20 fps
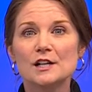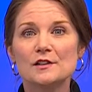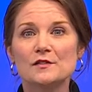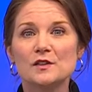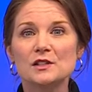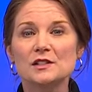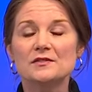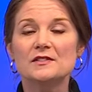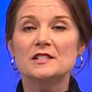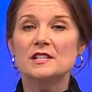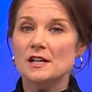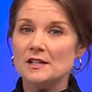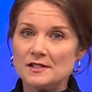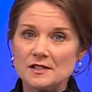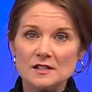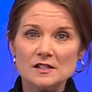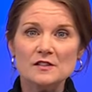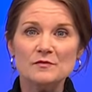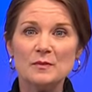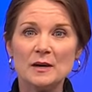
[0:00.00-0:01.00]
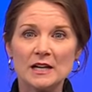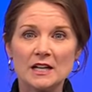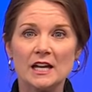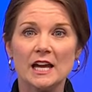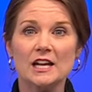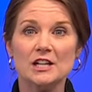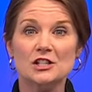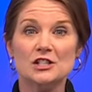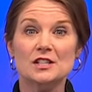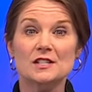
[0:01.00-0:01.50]
full of dozens of
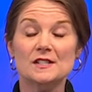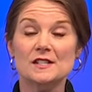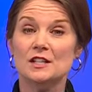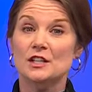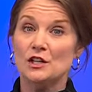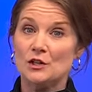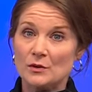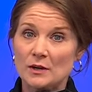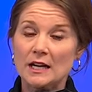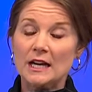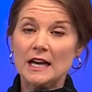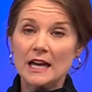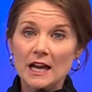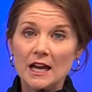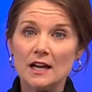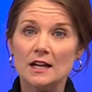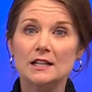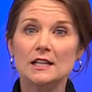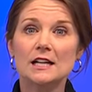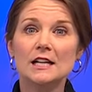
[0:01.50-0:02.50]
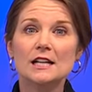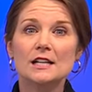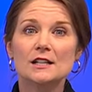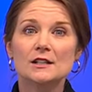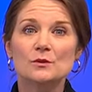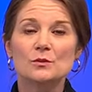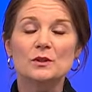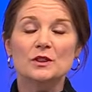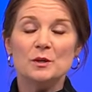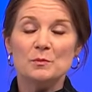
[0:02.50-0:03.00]
medications that you can get
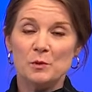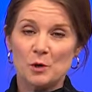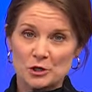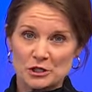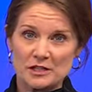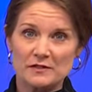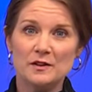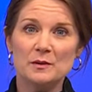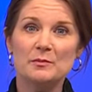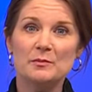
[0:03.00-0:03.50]
with the push of a